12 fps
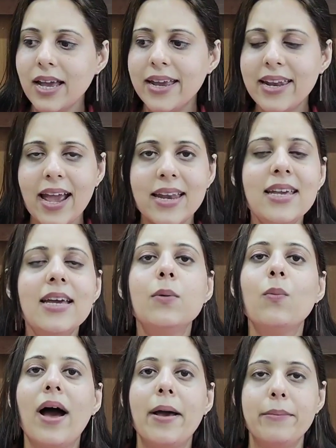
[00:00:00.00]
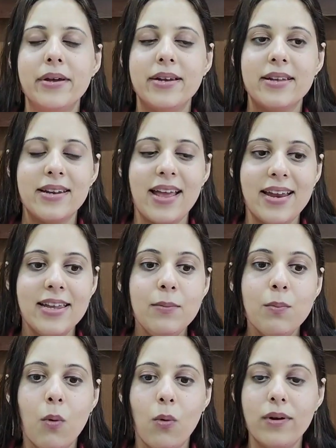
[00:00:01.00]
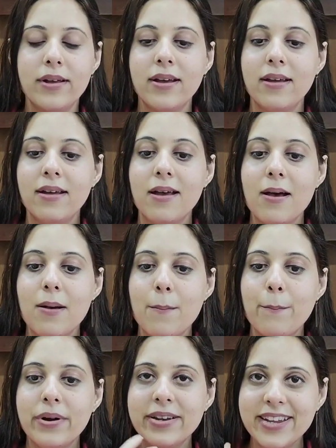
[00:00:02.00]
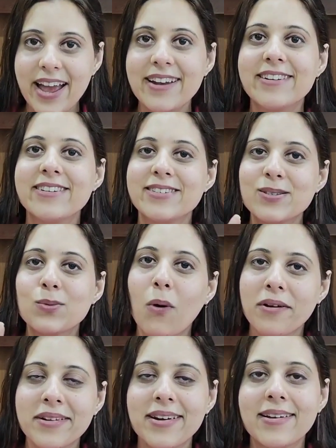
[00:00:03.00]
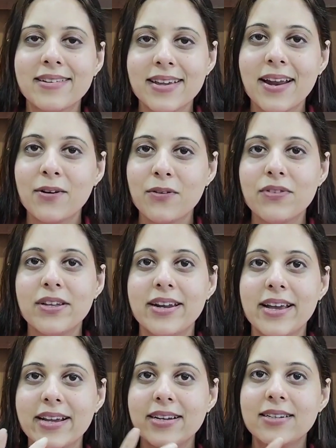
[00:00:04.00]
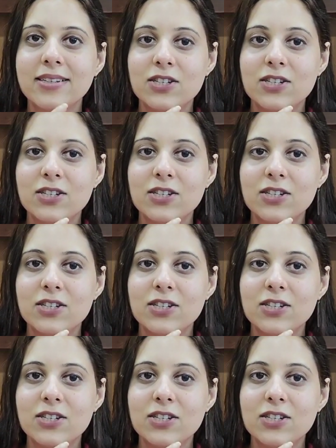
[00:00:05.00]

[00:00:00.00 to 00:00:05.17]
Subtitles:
in any environment, in any mold, but yet it is water at the end of the day. It